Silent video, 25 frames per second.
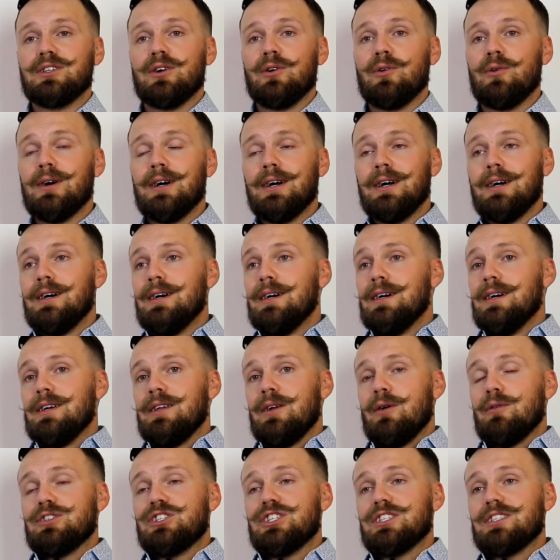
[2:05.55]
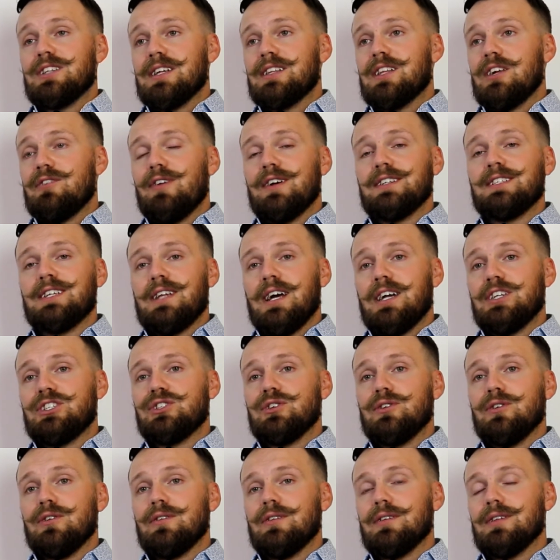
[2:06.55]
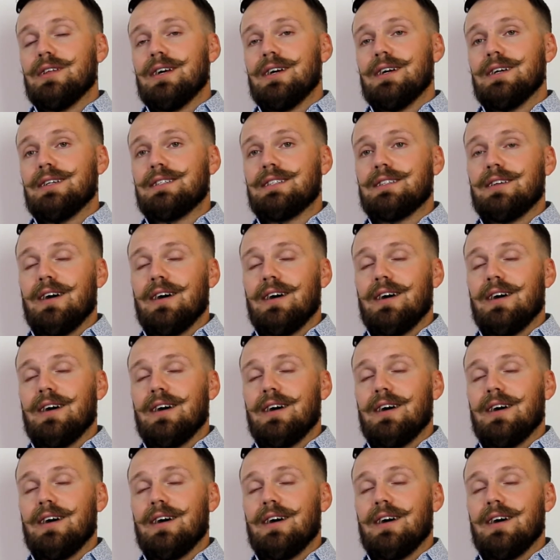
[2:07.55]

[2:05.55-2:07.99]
So you know just like like the residential uh,